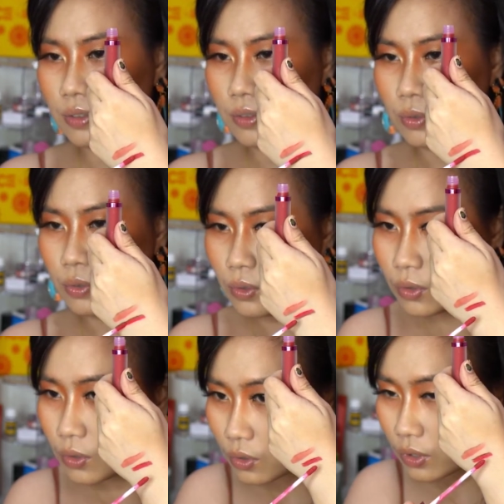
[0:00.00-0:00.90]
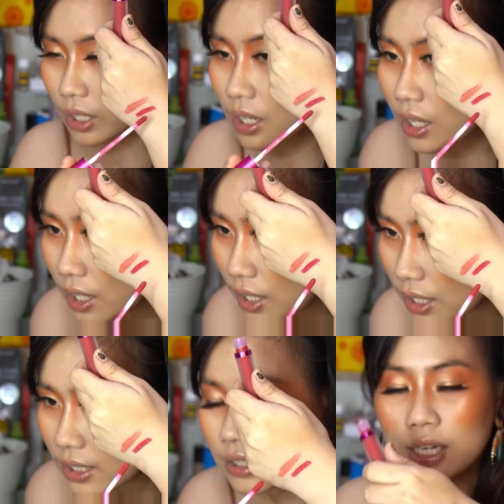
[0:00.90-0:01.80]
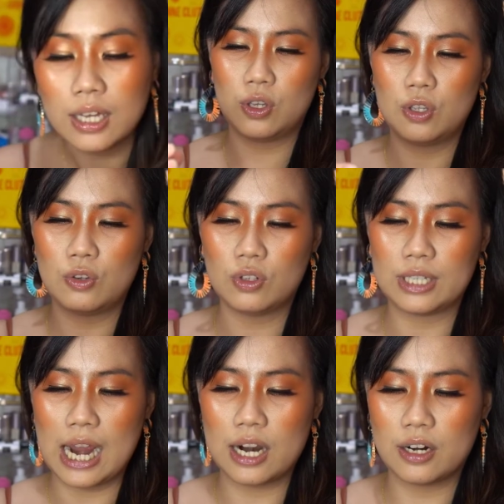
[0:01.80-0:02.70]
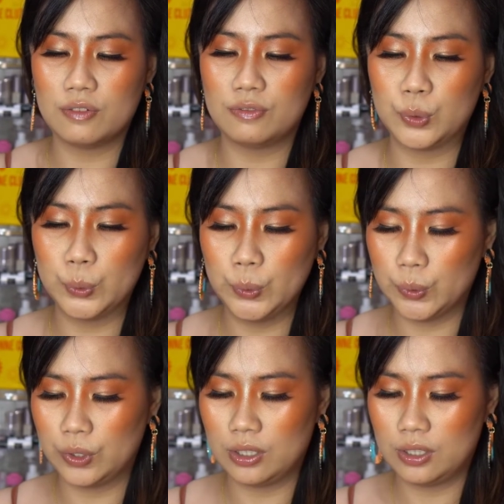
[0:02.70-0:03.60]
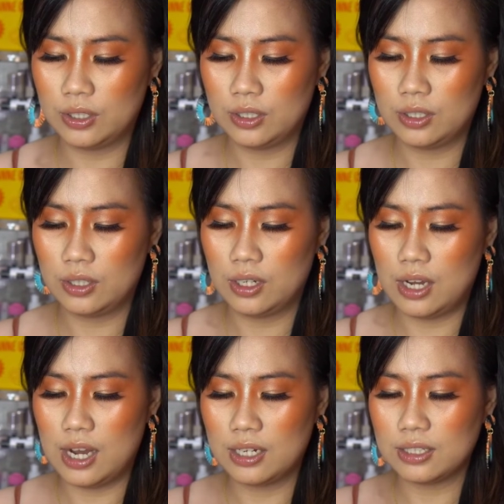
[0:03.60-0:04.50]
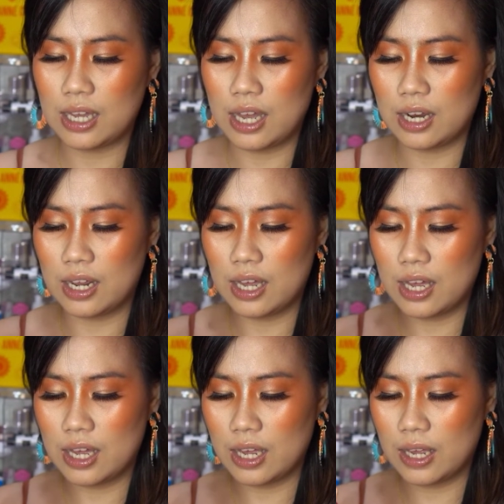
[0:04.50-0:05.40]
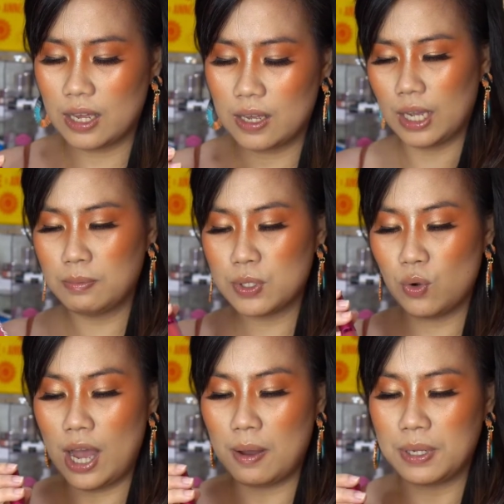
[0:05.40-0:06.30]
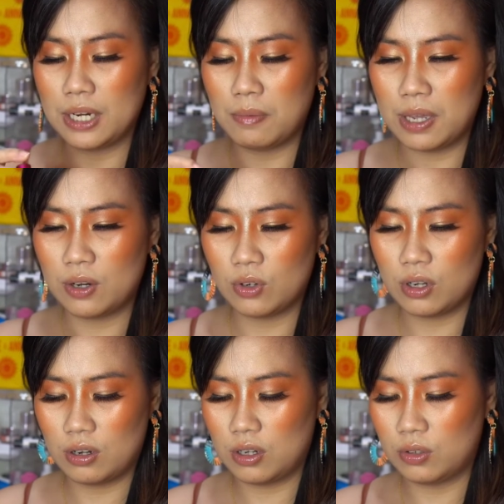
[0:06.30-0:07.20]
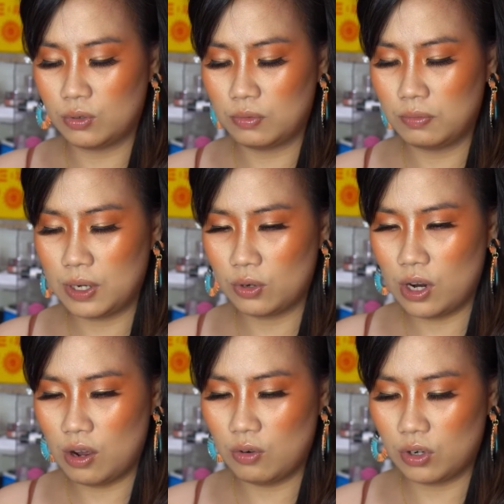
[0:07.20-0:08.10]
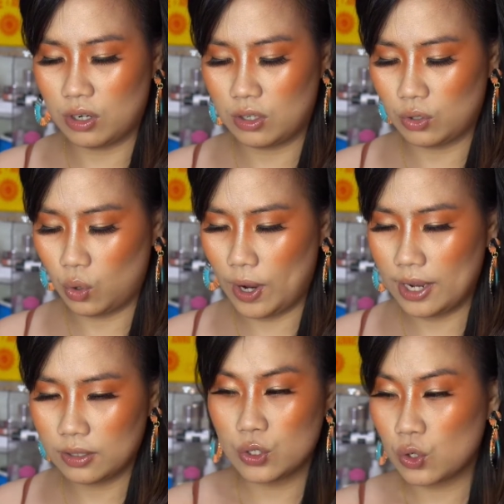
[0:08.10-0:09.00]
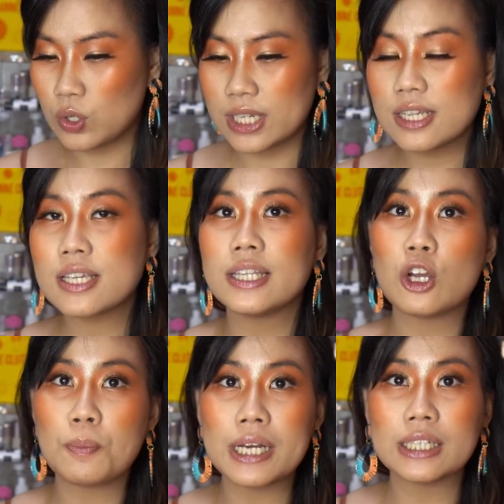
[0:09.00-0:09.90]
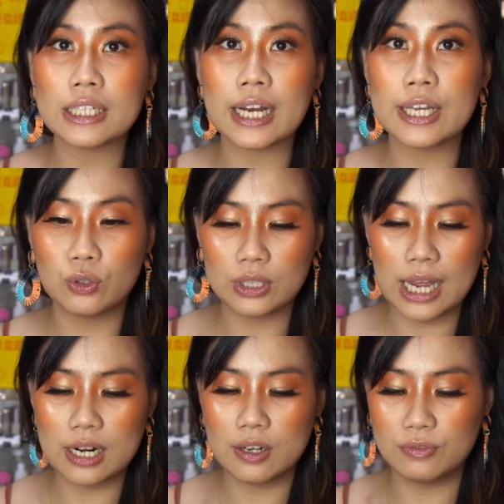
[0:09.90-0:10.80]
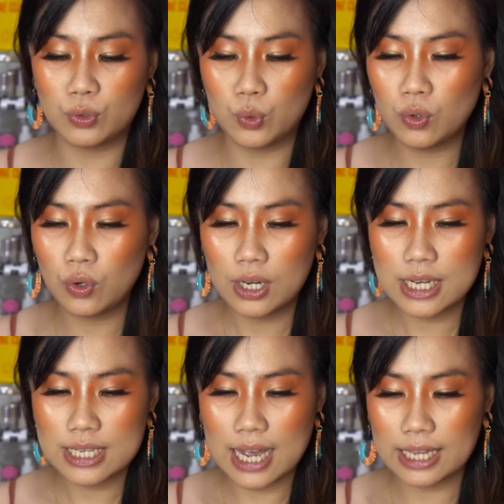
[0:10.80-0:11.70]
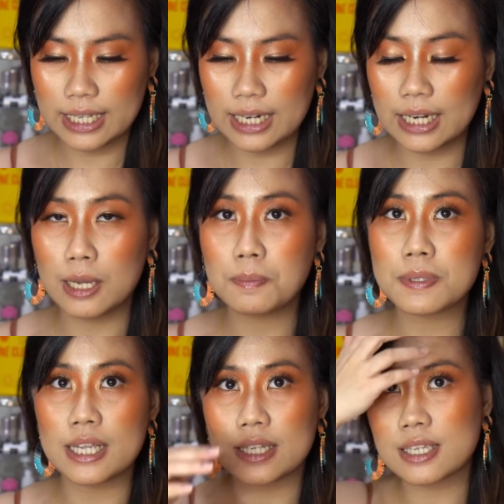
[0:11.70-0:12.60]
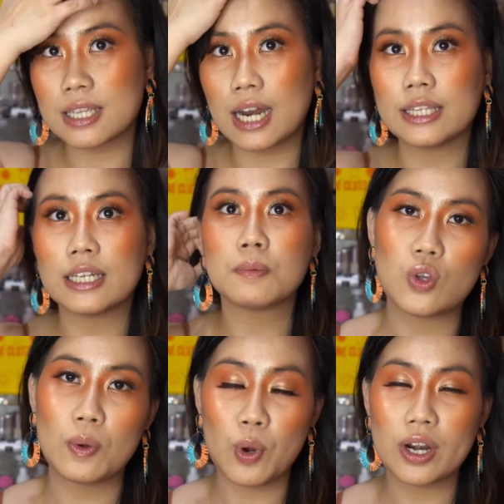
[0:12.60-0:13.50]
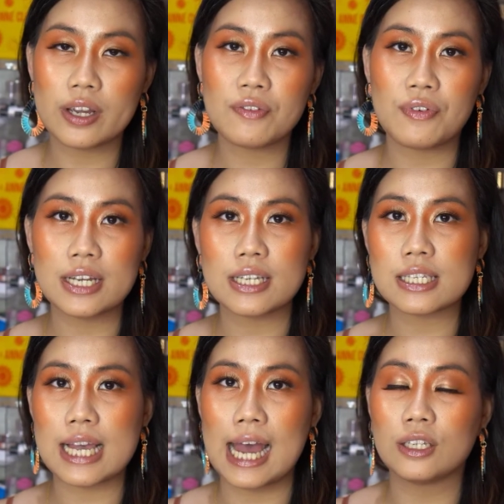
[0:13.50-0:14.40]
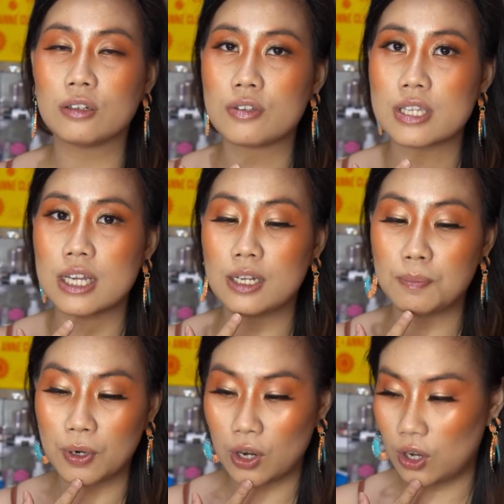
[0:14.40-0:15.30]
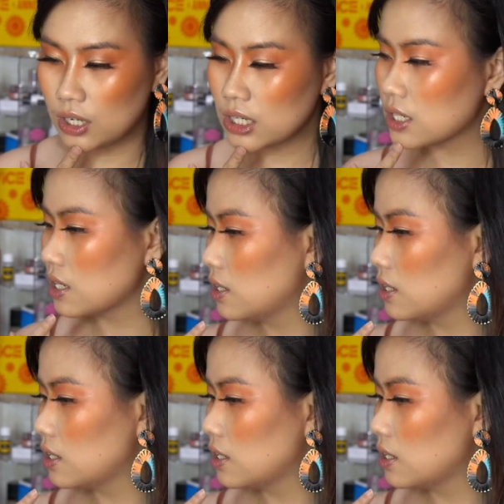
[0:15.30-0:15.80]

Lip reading: Oh, nice. Yun yung Tara Vu. Ang taray. I'm so happy na meron akong ganito. So, since hindi ko pa natatry yung Tara Vu, sa ating lips. Let's try the lips. So I'm wearing Vice X Antlutz na lip gloss.